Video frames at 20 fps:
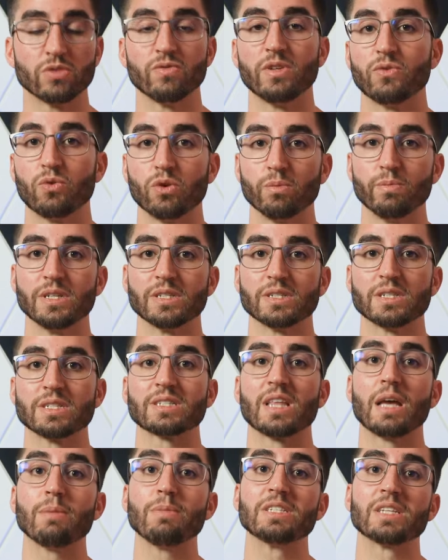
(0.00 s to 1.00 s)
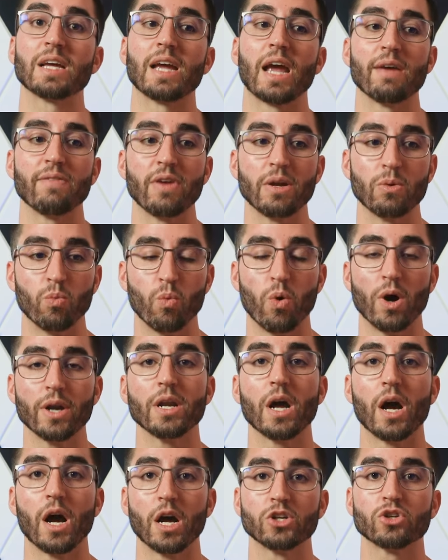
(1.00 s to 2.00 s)
for business, that means I have a
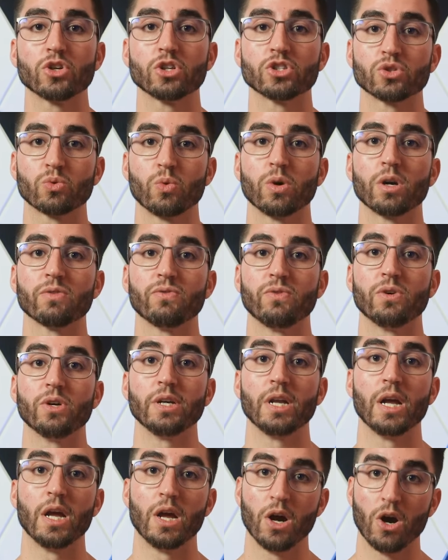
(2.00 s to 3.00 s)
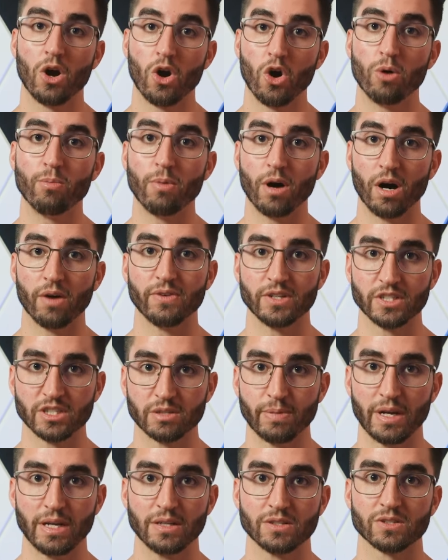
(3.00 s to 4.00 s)
100 square foot home office
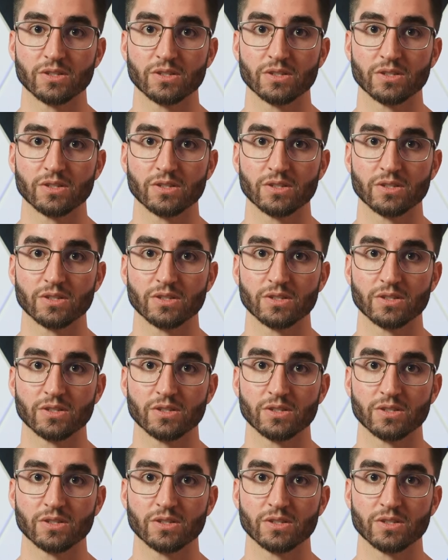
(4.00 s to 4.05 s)
space.